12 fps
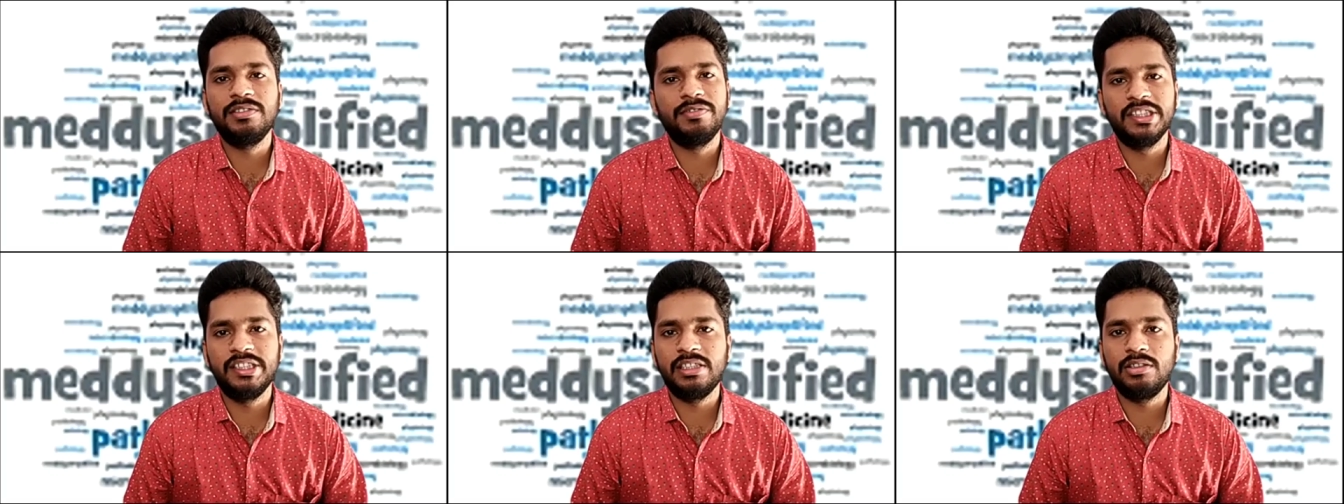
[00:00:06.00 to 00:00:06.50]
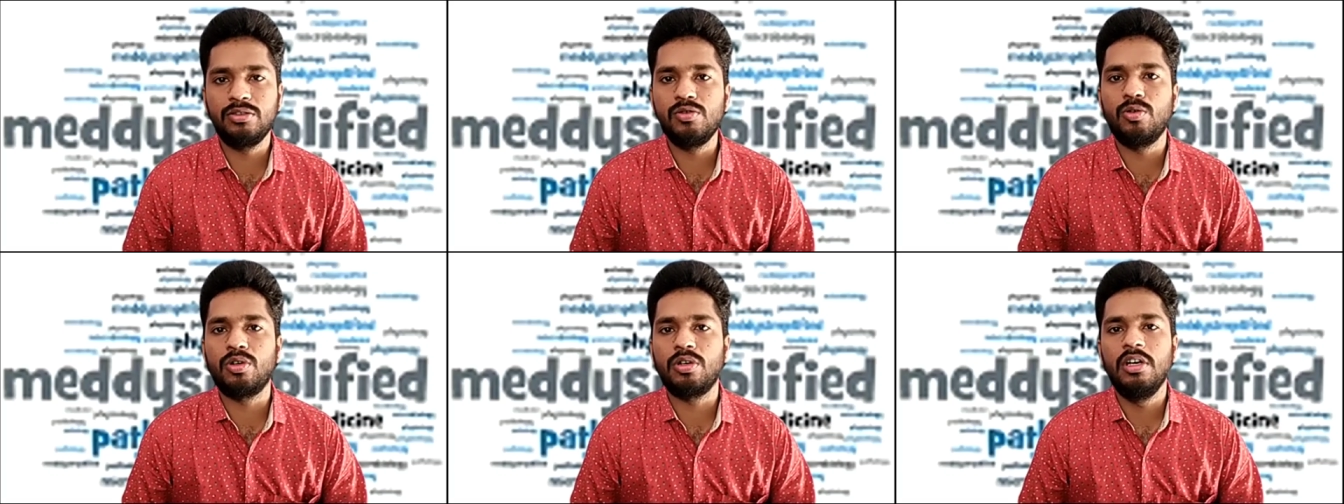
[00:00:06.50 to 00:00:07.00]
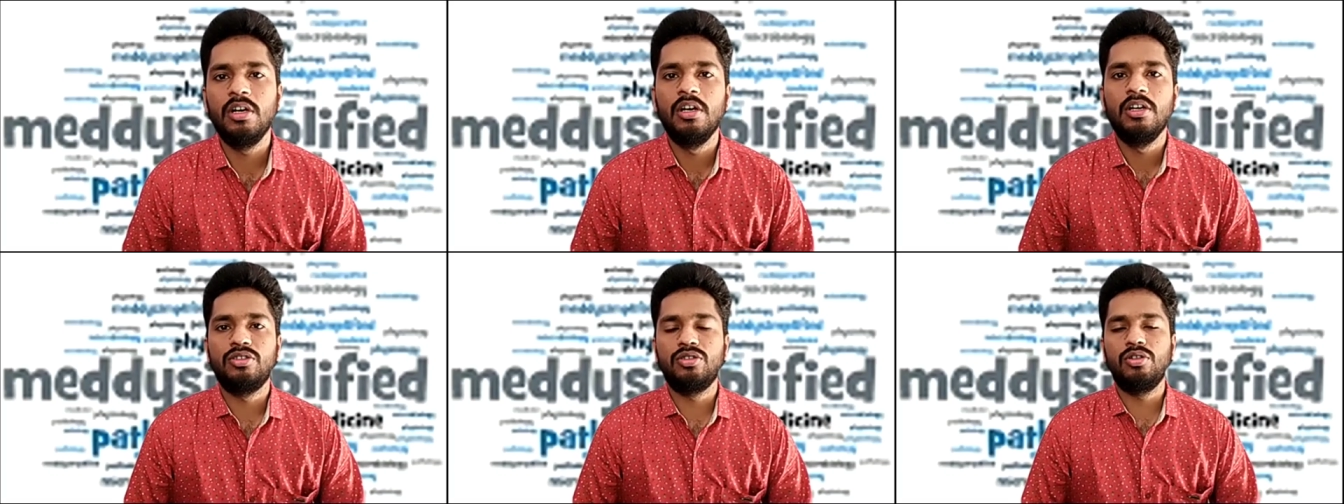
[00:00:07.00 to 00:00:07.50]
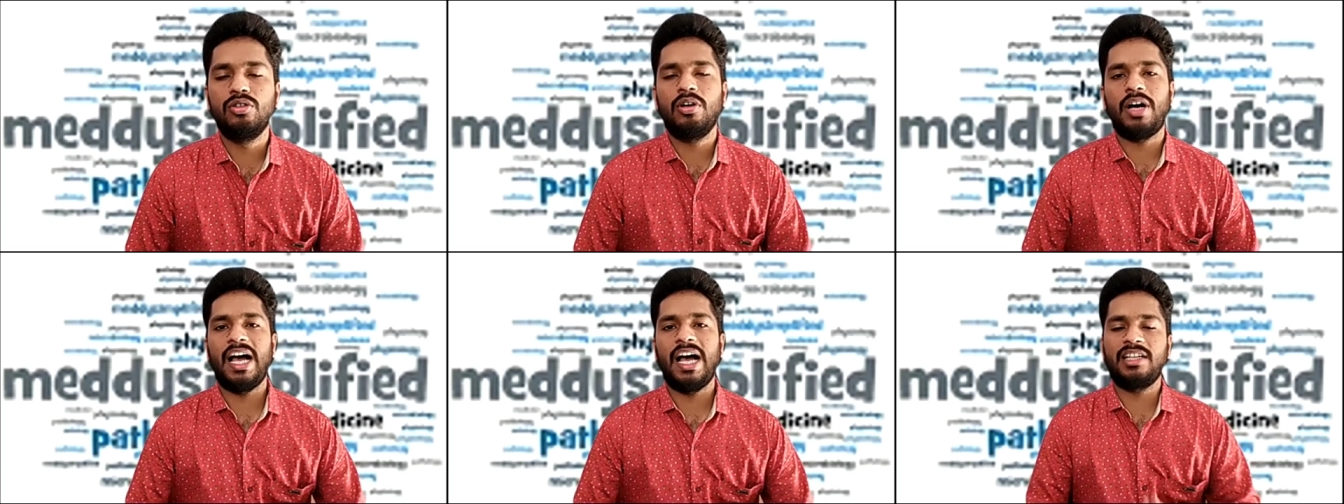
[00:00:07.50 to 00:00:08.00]
severity score. So
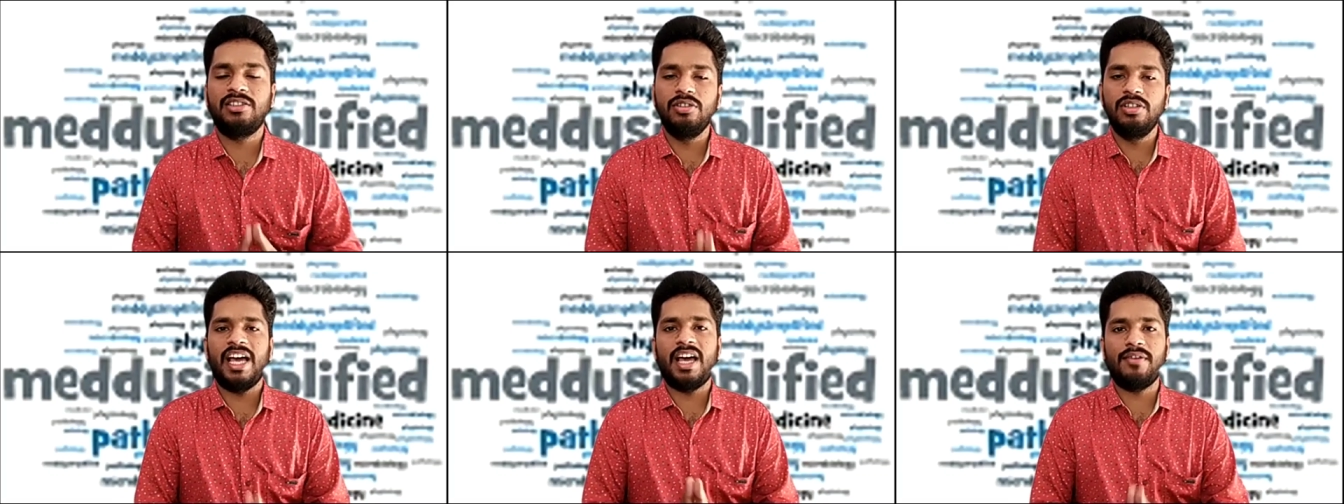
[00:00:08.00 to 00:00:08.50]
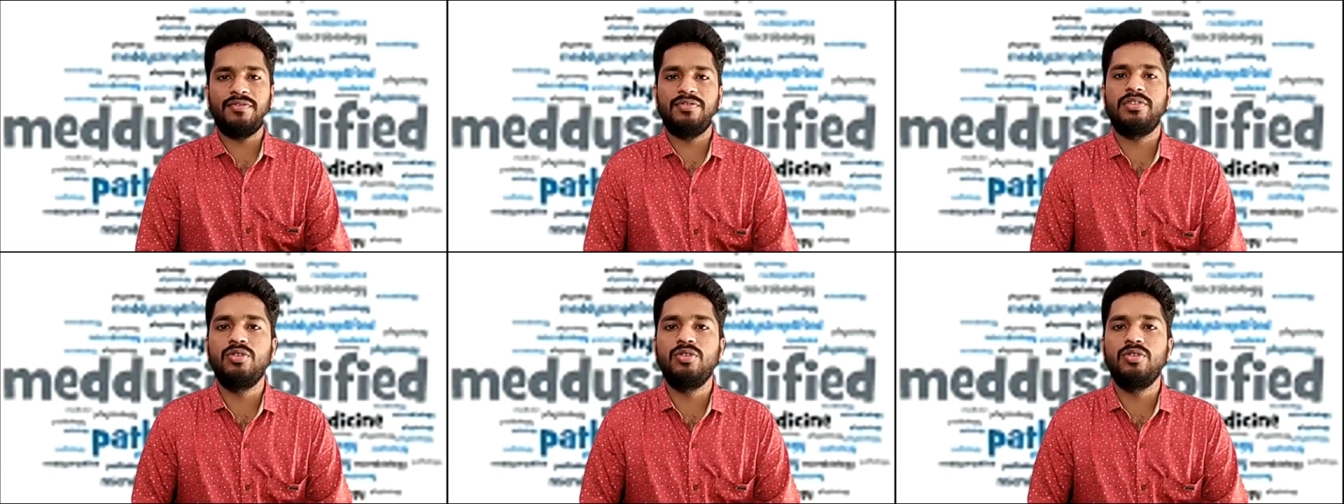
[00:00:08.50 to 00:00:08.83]
actually I have